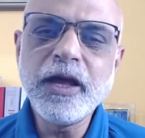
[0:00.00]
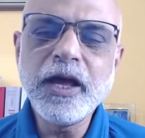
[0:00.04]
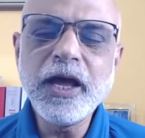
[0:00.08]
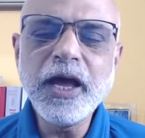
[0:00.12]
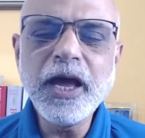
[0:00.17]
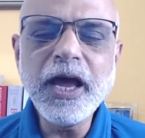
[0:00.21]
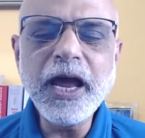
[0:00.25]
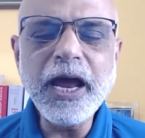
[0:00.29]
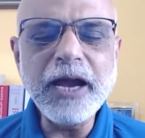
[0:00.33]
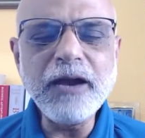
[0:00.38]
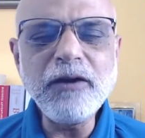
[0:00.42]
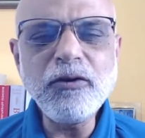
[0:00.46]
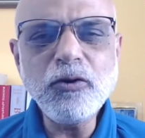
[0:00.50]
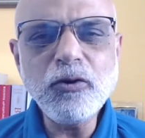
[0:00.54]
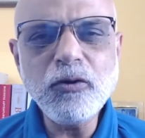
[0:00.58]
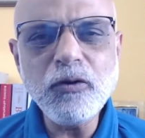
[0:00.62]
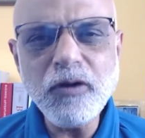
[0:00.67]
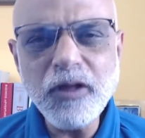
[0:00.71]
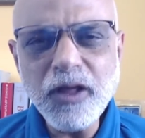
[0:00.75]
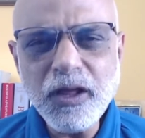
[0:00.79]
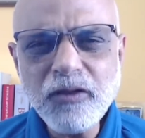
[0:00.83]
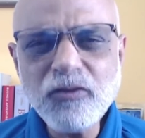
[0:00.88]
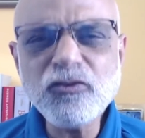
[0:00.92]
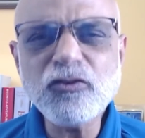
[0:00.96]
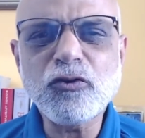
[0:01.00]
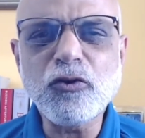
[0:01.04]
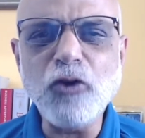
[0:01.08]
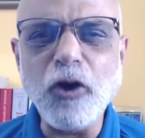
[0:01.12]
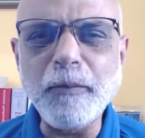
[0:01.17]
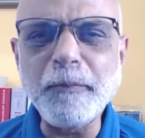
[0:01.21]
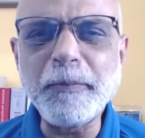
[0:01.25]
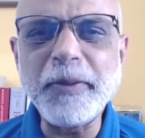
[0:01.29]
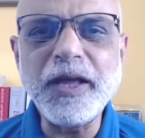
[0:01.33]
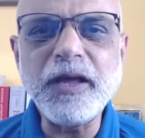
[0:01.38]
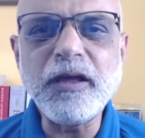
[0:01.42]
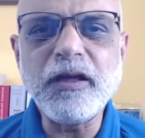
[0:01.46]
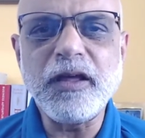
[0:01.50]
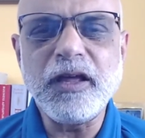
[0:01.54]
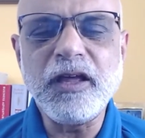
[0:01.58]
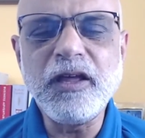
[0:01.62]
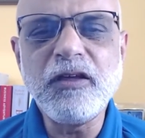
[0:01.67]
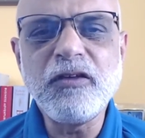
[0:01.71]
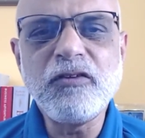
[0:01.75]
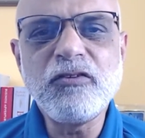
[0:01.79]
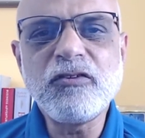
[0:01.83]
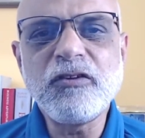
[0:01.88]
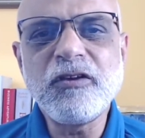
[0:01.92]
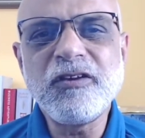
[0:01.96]
And today's topic
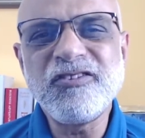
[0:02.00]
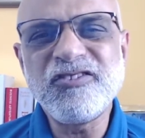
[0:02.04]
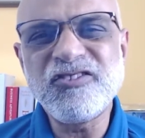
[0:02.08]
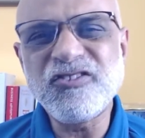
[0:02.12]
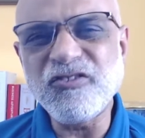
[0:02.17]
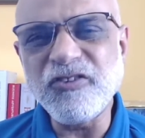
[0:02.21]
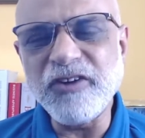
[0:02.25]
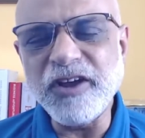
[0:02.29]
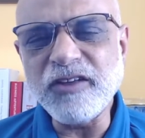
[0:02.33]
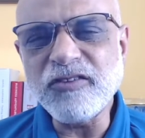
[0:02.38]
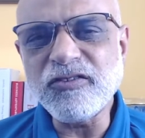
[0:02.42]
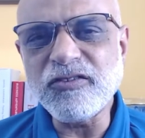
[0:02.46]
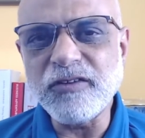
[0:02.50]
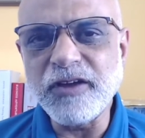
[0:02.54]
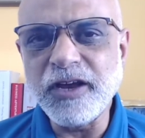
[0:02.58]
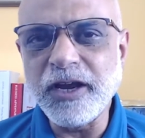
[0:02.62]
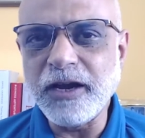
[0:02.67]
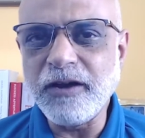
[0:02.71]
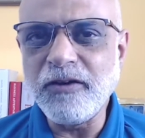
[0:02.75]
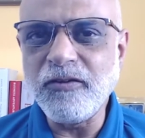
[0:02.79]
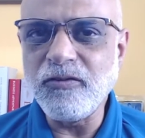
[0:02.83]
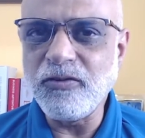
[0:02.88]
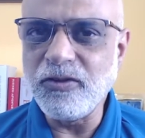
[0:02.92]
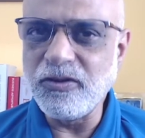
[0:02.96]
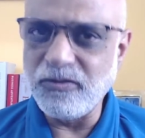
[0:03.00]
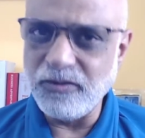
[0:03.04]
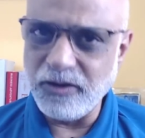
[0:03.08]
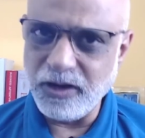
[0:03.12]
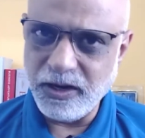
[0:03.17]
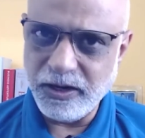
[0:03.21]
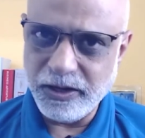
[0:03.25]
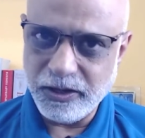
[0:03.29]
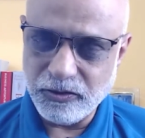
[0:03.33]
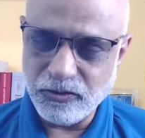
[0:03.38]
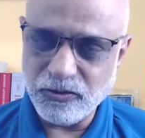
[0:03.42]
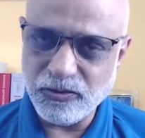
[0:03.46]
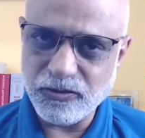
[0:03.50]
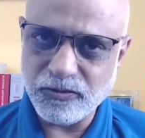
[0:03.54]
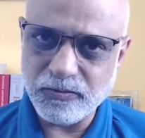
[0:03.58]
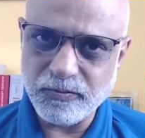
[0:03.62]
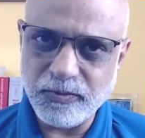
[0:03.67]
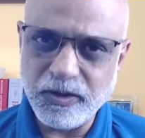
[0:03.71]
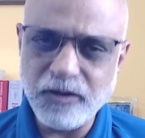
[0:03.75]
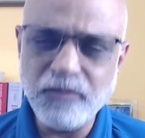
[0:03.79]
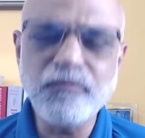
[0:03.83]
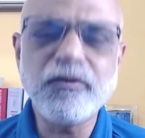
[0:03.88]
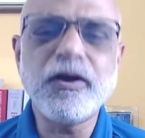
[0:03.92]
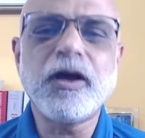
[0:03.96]
is stress and resilience.
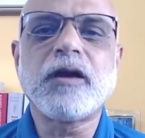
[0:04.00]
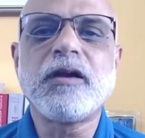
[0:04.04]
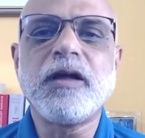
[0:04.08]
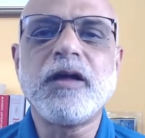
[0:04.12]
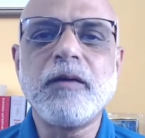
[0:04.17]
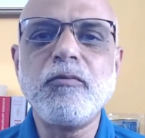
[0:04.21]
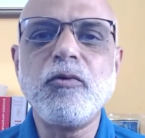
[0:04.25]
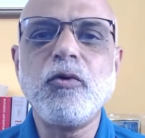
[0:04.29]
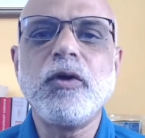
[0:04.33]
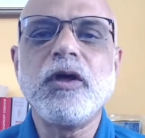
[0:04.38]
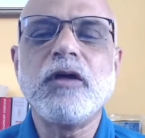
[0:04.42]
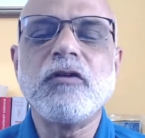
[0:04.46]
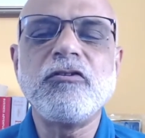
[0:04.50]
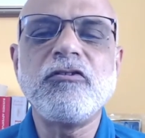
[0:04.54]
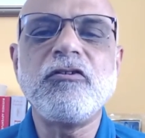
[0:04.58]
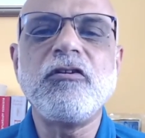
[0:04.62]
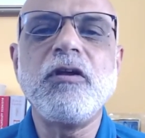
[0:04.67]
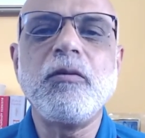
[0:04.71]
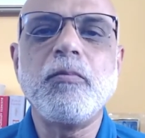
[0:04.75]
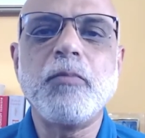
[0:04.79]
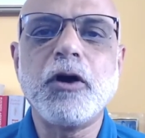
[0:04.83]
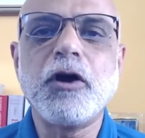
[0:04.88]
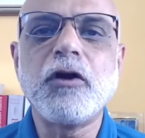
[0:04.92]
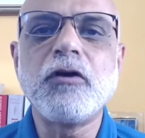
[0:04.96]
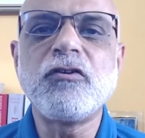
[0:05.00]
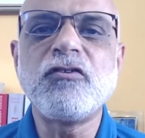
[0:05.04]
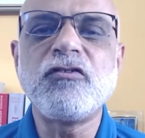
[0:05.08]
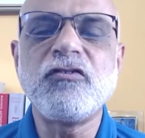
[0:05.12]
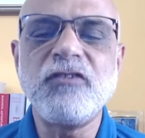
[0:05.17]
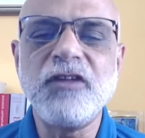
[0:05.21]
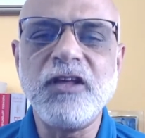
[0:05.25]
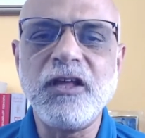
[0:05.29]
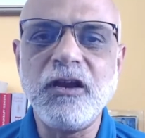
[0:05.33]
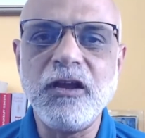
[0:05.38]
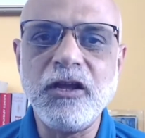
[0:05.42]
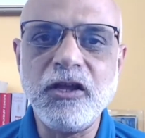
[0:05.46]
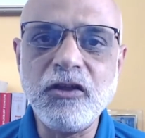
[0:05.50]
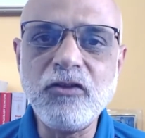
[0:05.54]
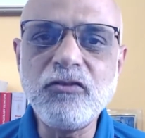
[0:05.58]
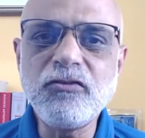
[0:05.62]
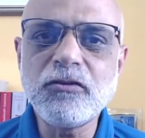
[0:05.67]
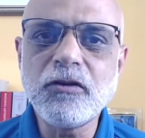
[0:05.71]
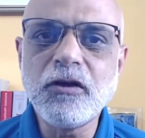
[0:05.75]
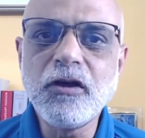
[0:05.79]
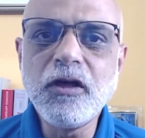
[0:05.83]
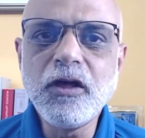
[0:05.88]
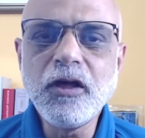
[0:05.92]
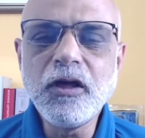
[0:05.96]
In fact, I'm doing a three-part
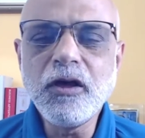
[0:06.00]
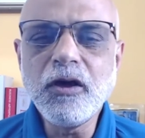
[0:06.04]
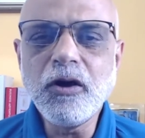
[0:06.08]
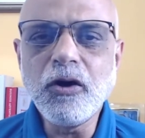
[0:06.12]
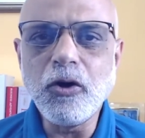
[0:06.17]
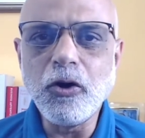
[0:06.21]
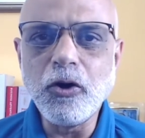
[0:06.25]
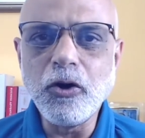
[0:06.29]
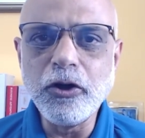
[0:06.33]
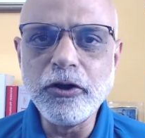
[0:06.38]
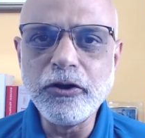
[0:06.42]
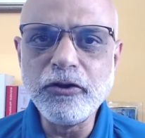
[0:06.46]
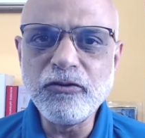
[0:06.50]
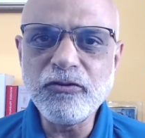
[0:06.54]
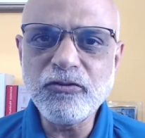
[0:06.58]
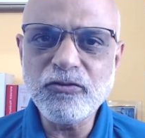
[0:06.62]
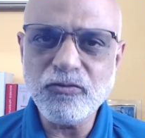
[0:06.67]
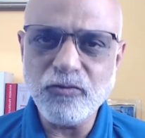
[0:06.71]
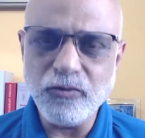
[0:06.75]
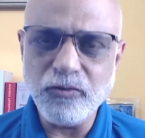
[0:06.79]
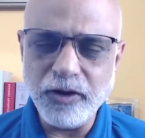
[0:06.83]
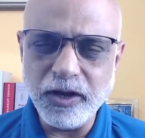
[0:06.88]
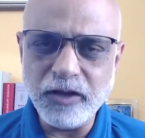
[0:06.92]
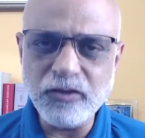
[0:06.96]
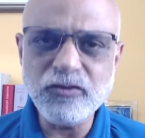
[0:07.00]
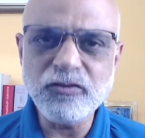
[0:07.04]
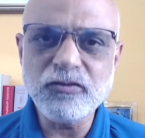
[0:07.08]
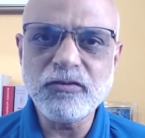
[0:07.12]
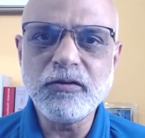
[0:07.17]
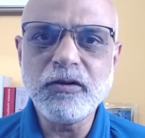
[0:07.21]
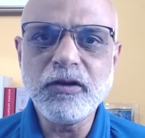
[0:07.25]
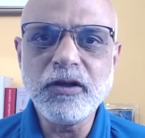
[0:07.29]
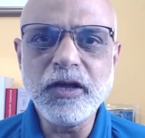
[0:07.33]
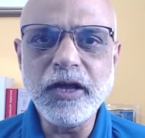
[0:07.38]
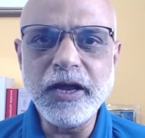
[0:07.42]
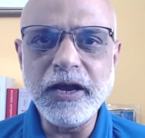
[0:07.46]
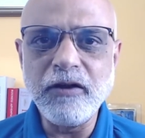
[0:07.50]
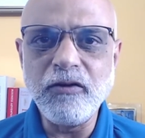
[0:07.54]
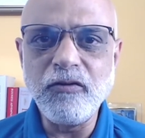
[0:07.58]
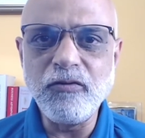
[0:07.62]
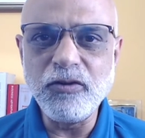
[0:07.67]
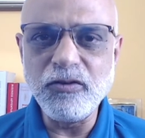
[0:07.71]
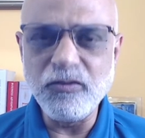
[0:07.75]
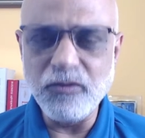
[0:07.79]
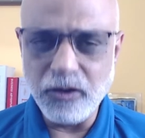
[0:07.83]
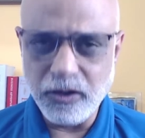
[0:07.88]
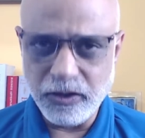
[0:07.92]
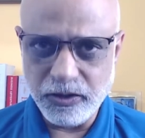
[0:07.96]
series on stress and
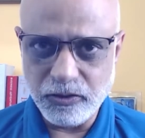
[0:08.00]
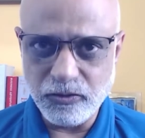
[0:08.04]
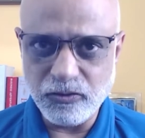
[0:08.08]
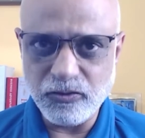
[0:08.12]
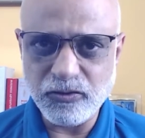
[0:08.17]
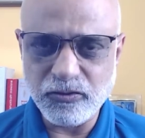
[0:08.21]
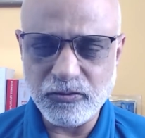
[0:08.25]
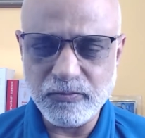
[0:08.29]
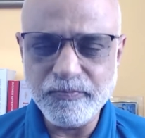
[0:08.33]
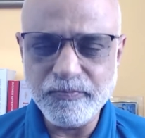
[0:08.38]
resilience.